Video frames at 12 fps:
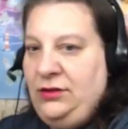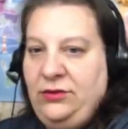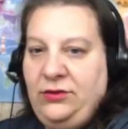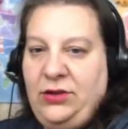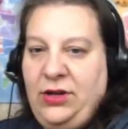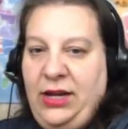
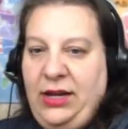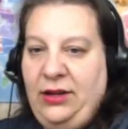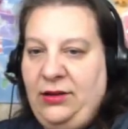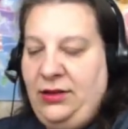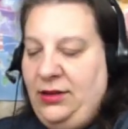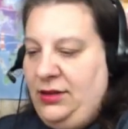a
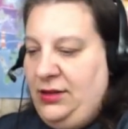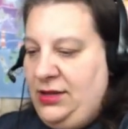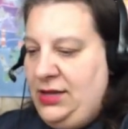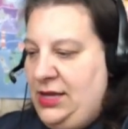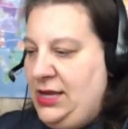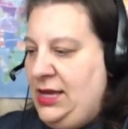triangle.
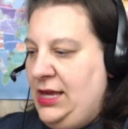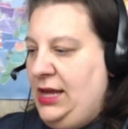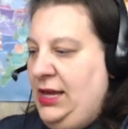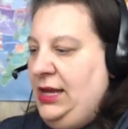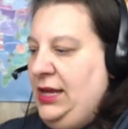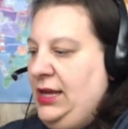
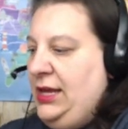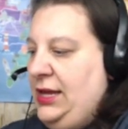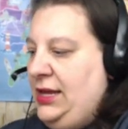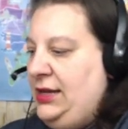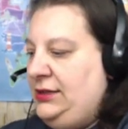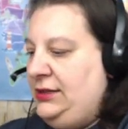
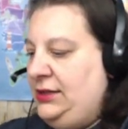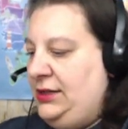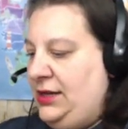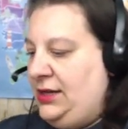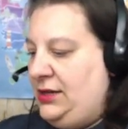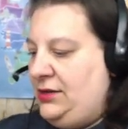And
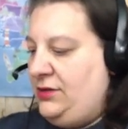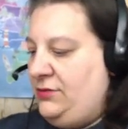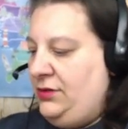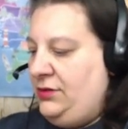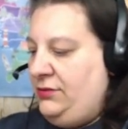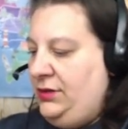now
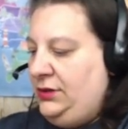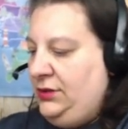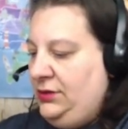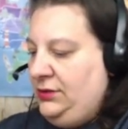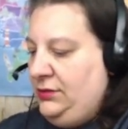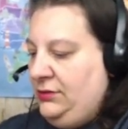we're going
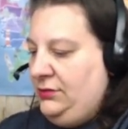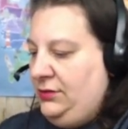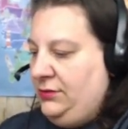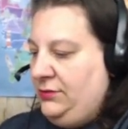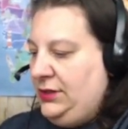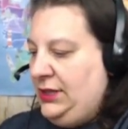to do
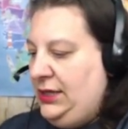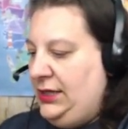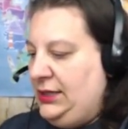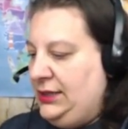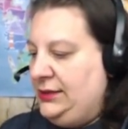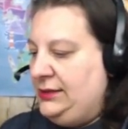one of
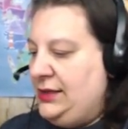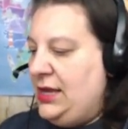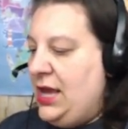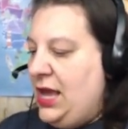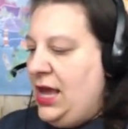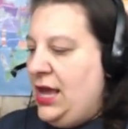these.
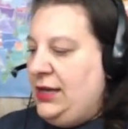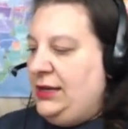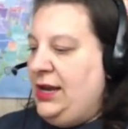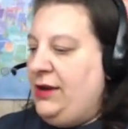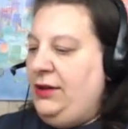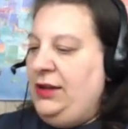
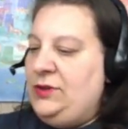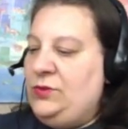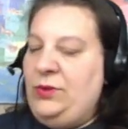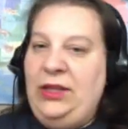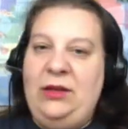Now it's really